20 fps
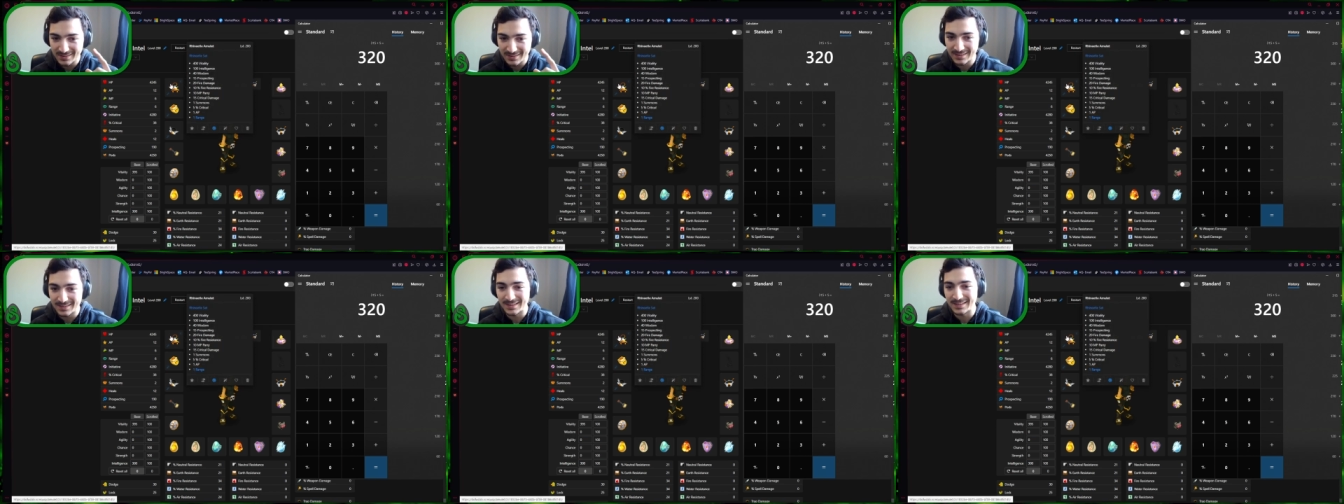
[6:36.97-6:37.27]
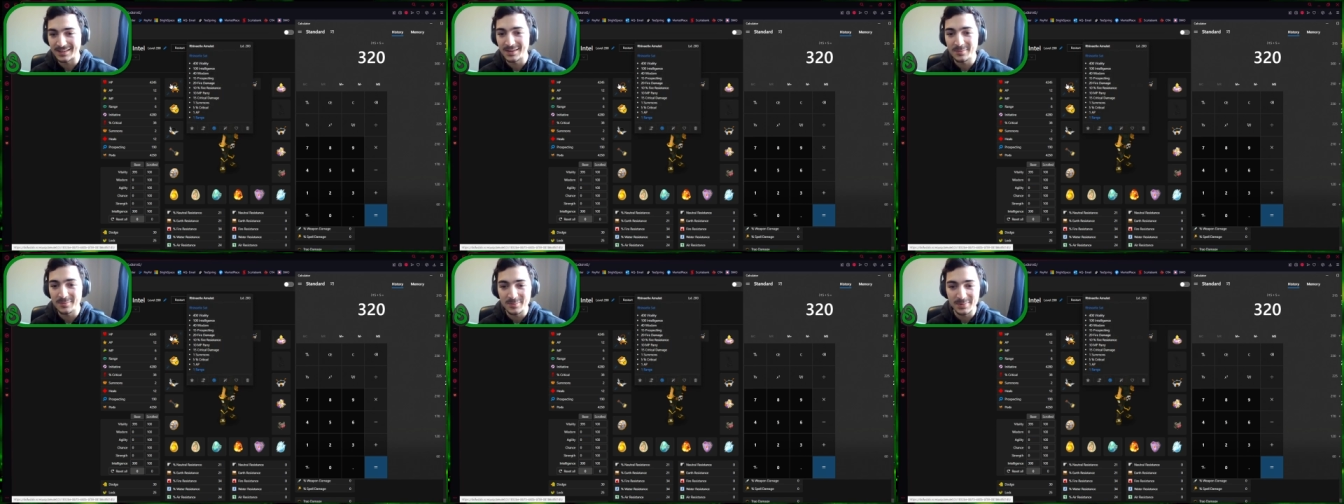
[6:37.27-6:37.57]
I got
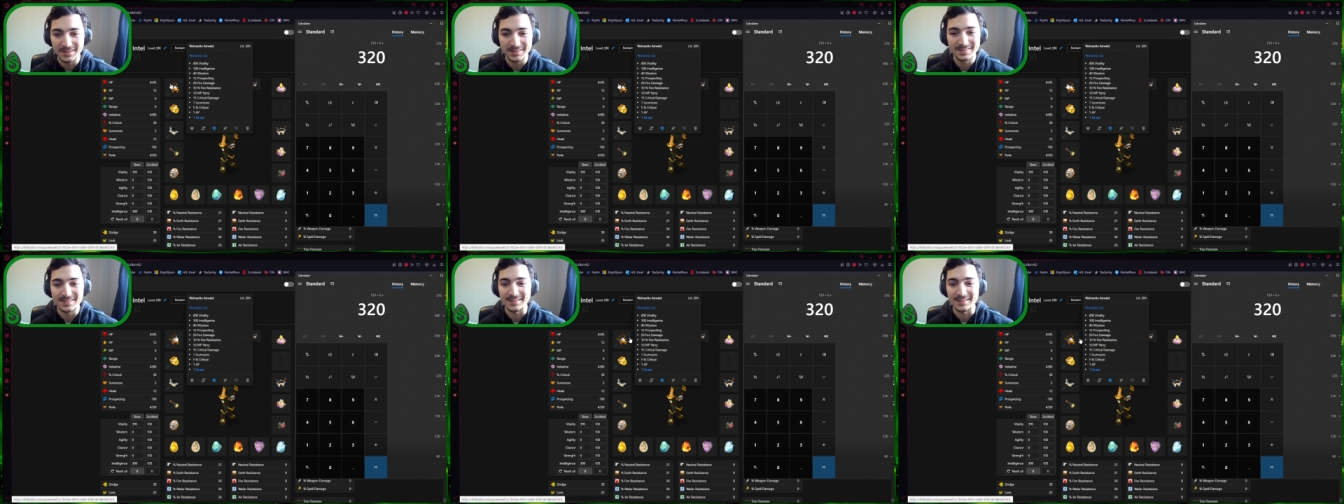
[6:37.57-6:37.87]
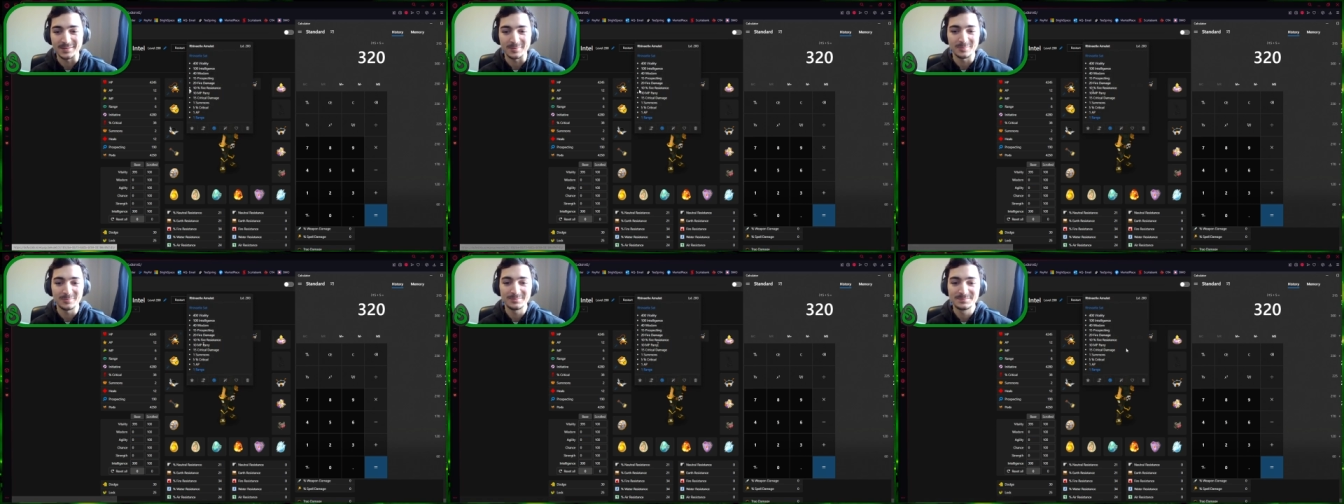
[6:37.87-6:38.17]
lucky. But
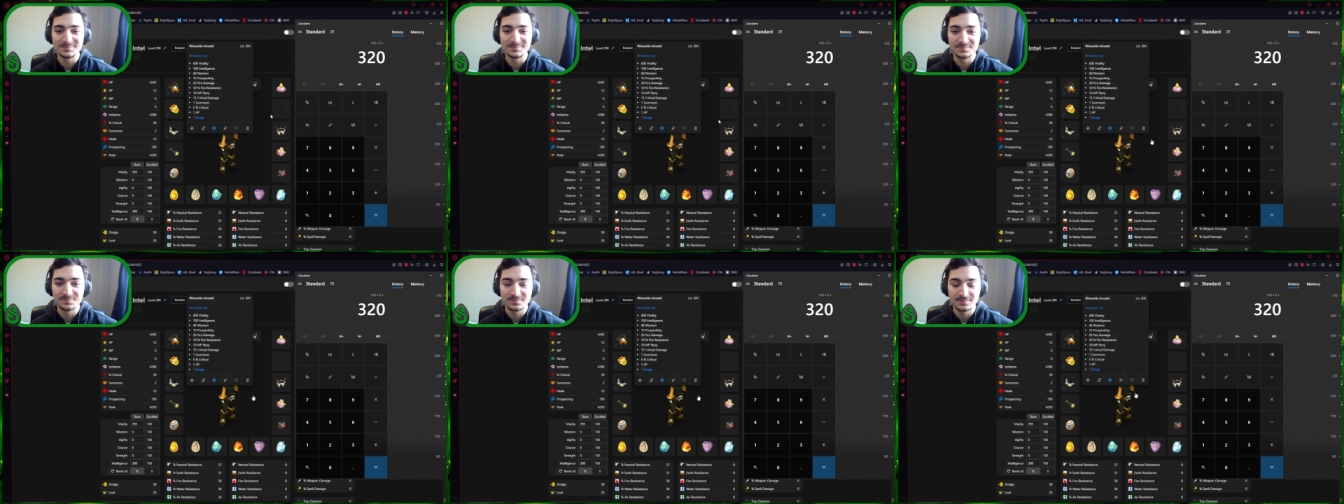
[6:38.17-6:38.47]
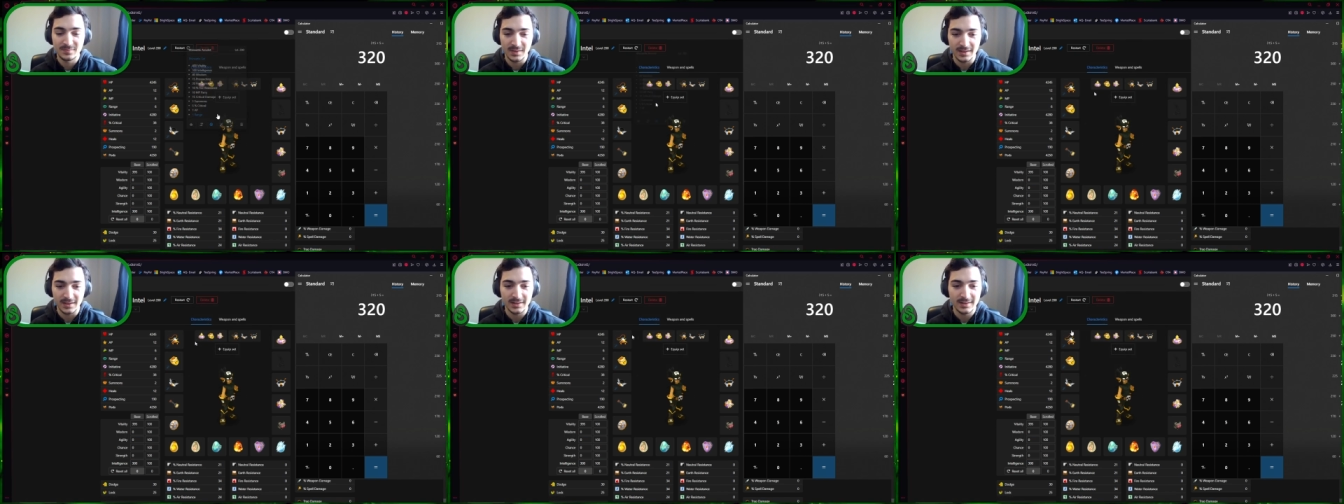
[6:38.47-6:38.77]
um,
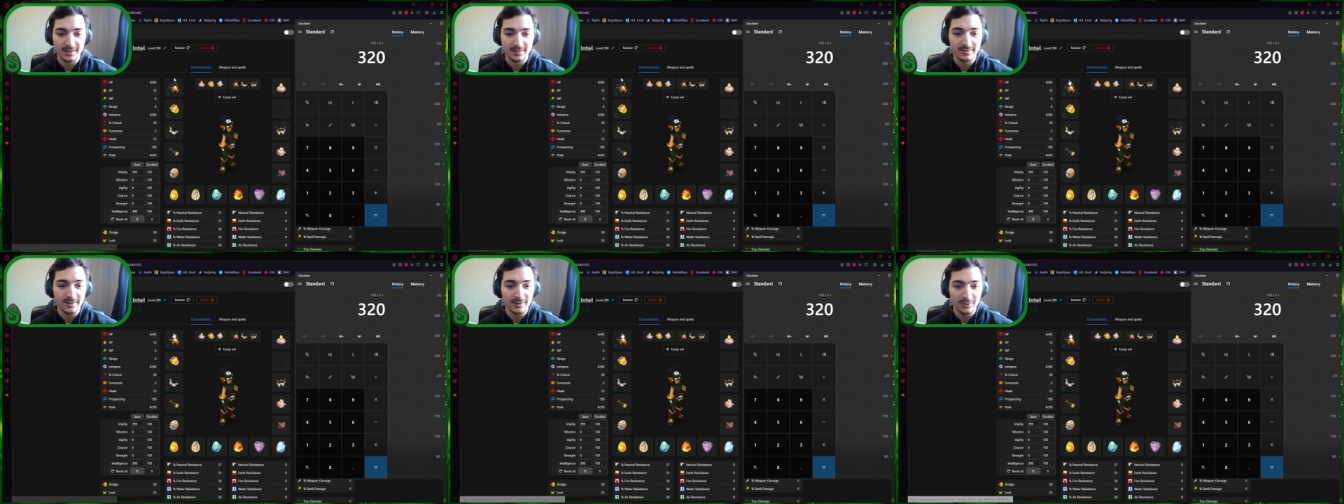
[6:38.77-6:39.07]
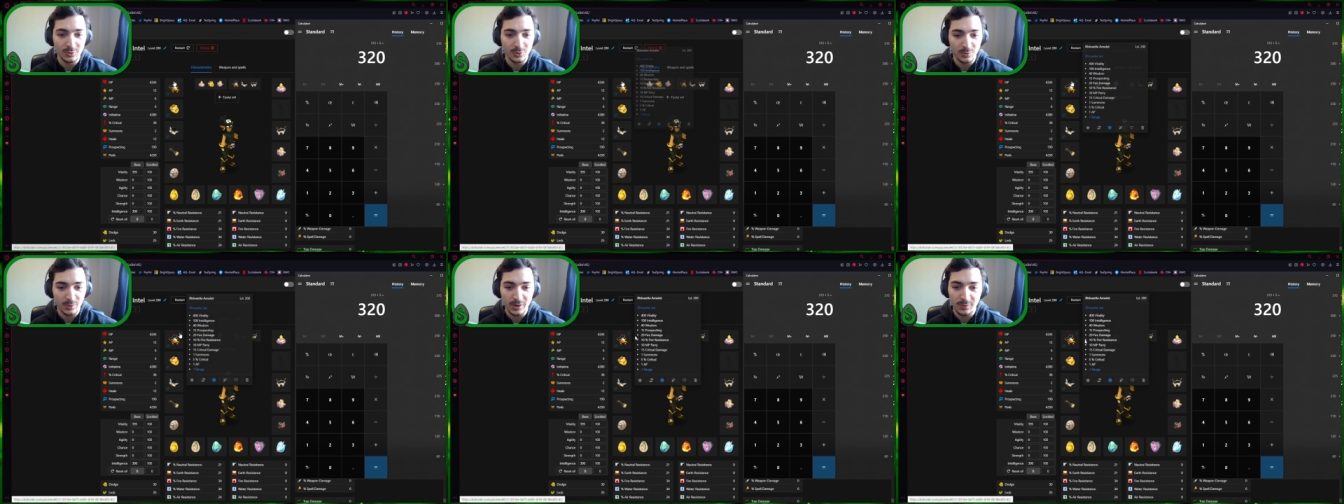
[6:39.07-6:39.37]
like, let's say you
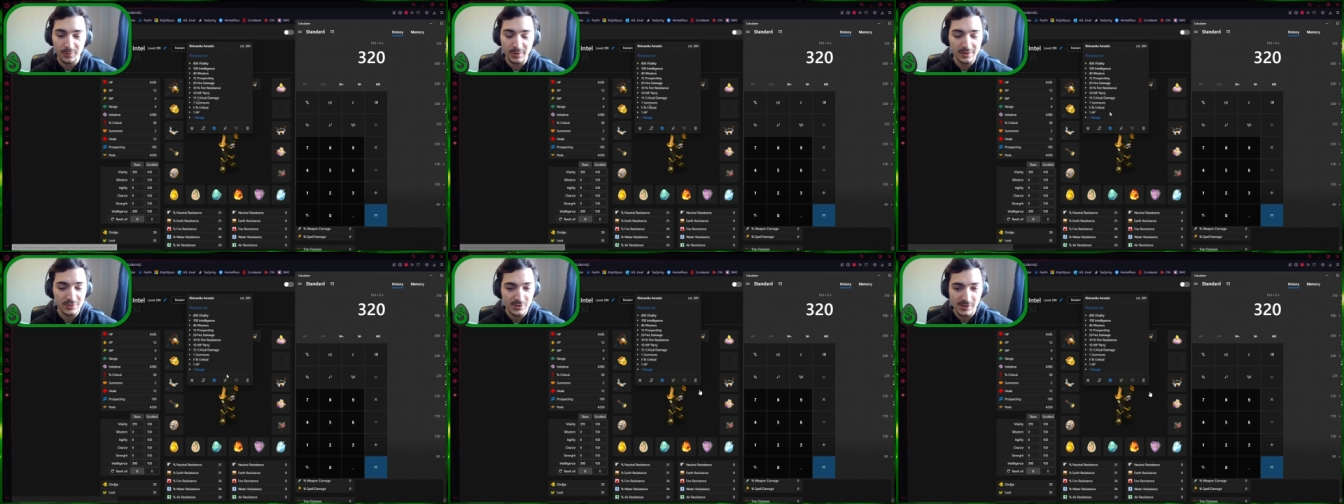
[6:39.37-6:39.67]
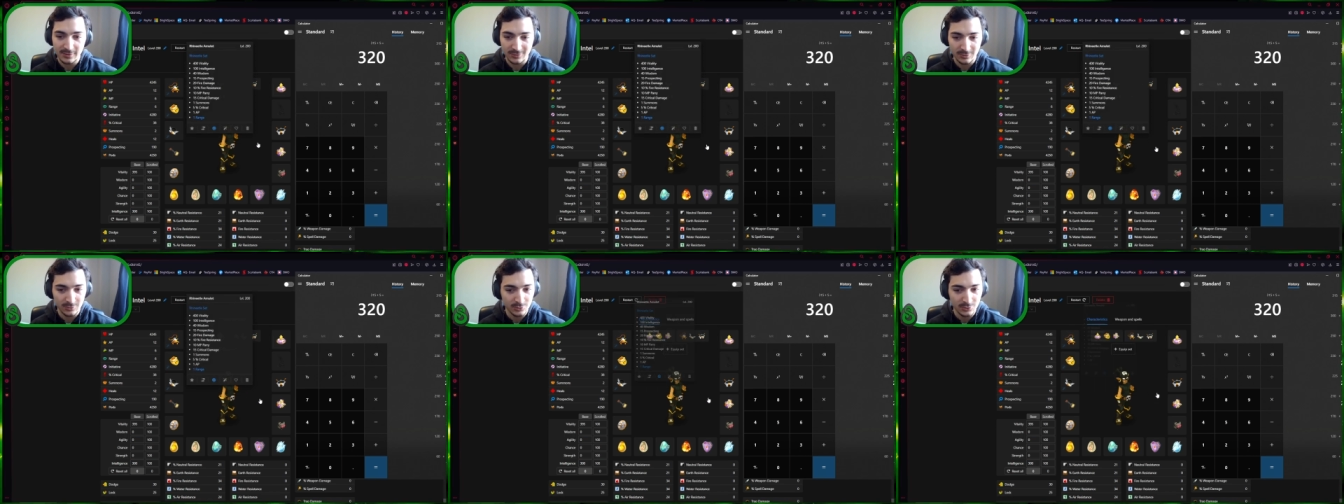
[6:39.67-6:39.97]
don't want a range
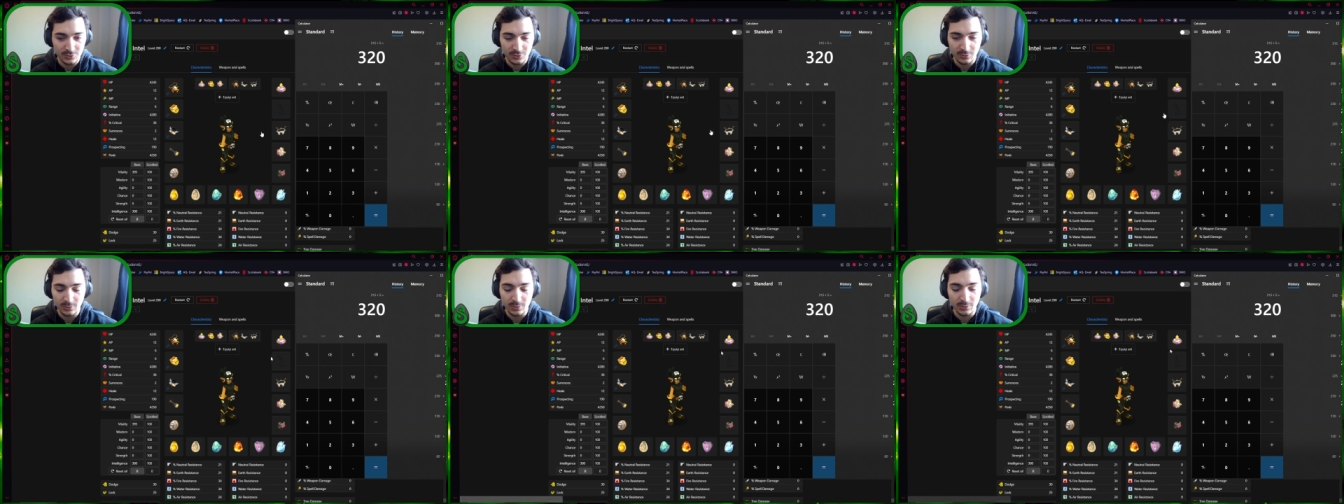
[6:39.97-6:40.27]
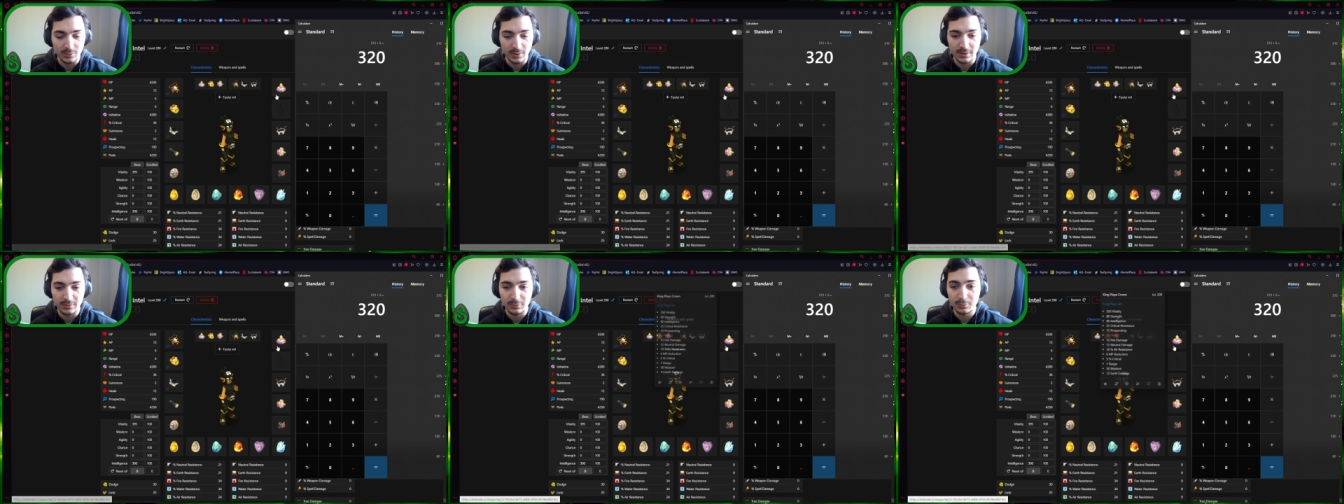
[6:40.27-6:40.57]
X, so you just
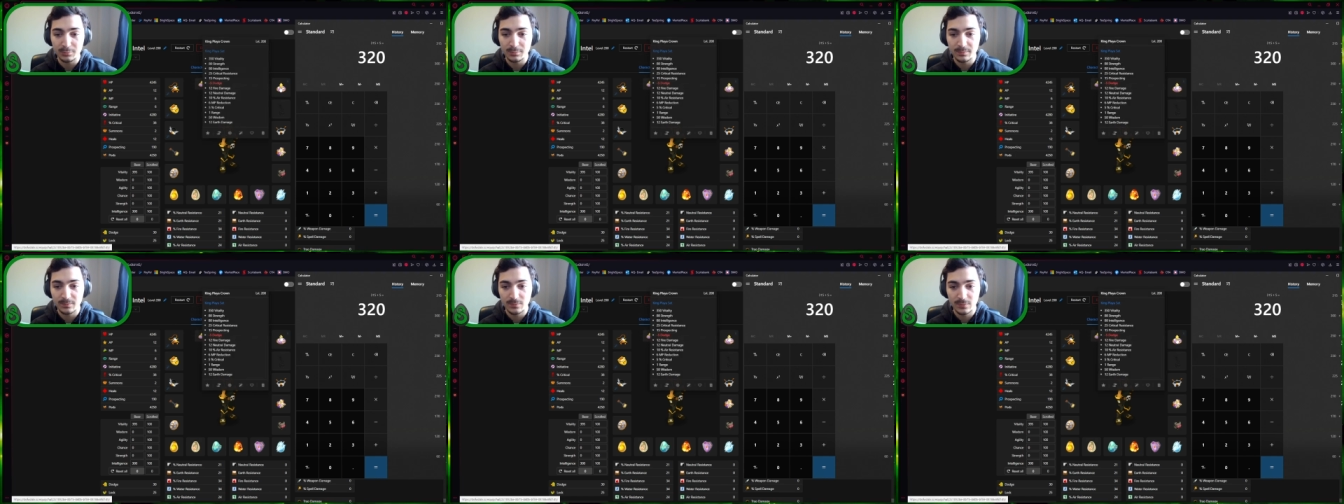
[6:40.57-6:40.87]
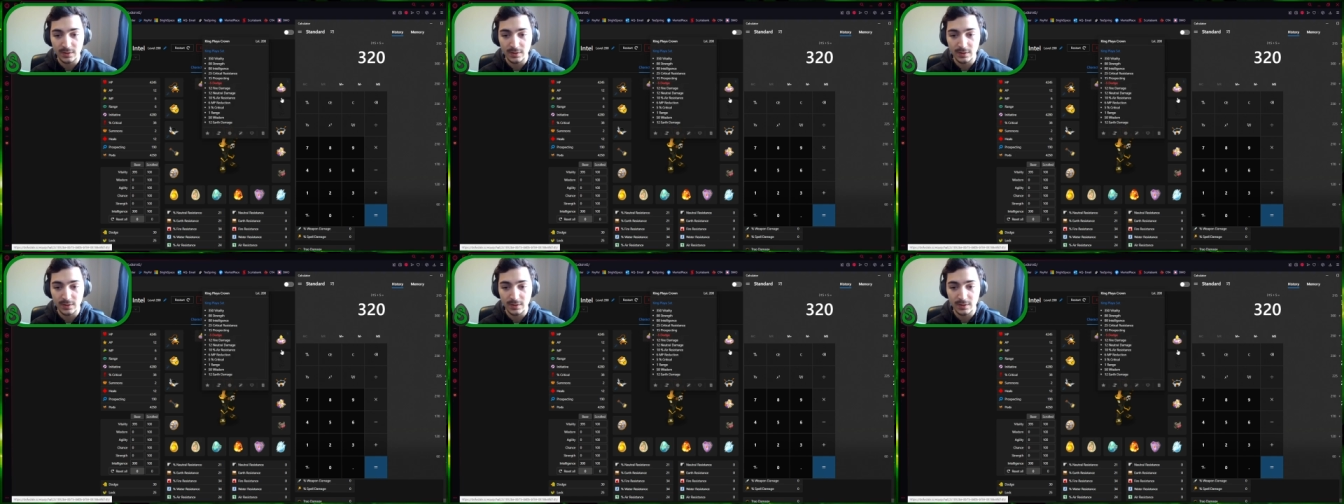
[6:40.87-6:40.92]
want whatever.